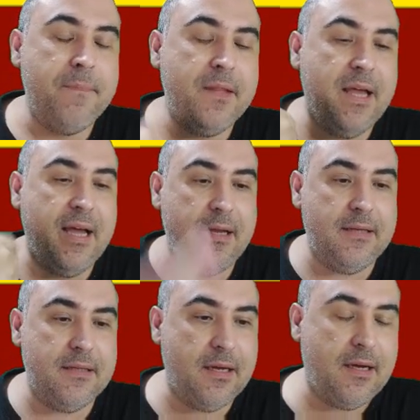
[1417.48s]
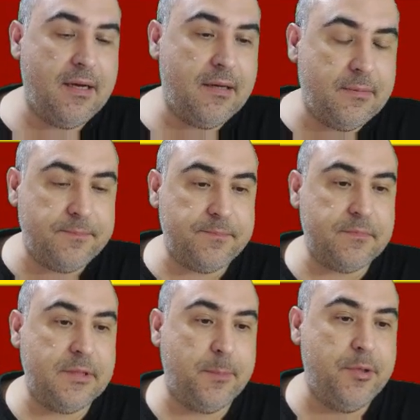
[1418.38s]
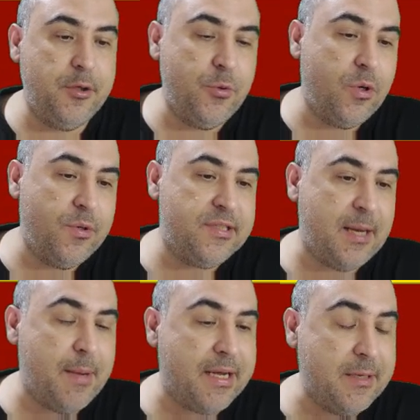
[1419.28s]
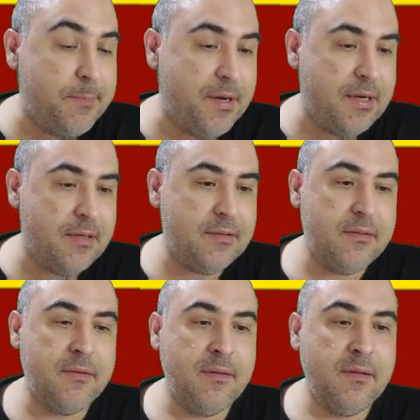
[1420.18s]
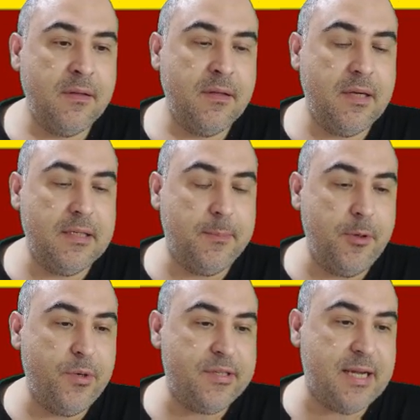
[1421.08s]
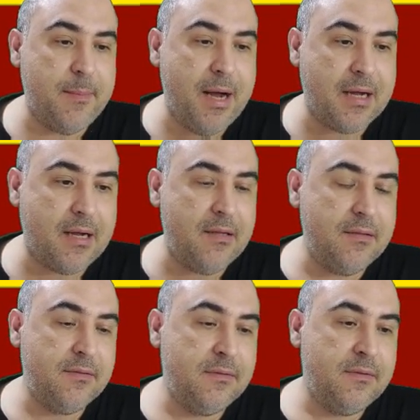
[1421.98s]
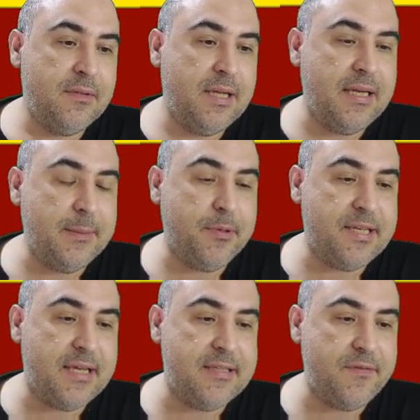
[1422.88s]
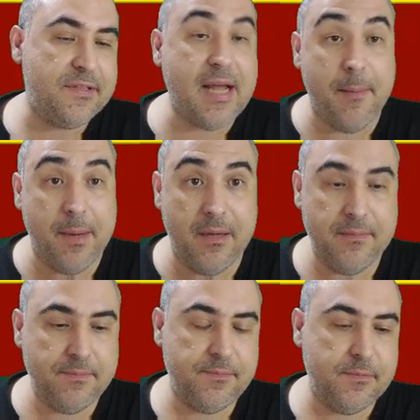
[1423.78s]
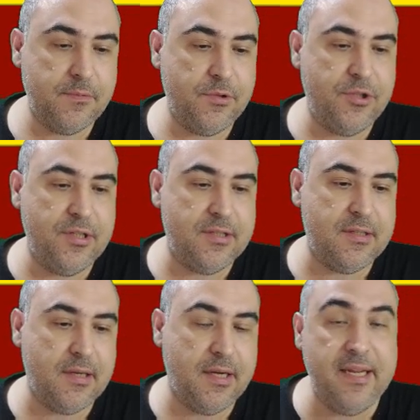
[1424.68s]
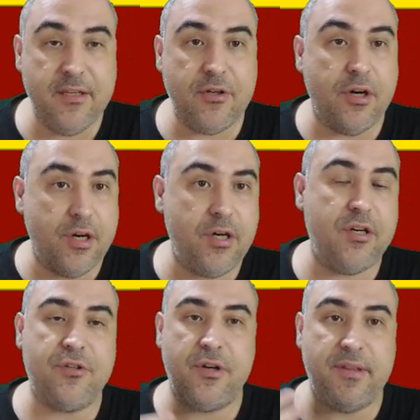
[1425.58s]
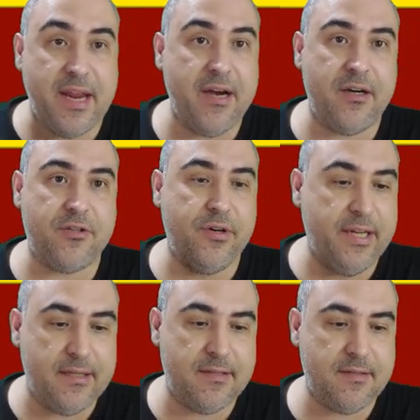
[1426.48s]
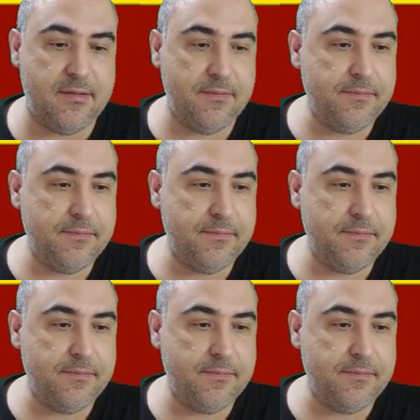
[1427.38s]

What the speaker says: And the dual is kamakupa. The plural is kamaka, and the possessive is kama, which is his or hers or theirs or its.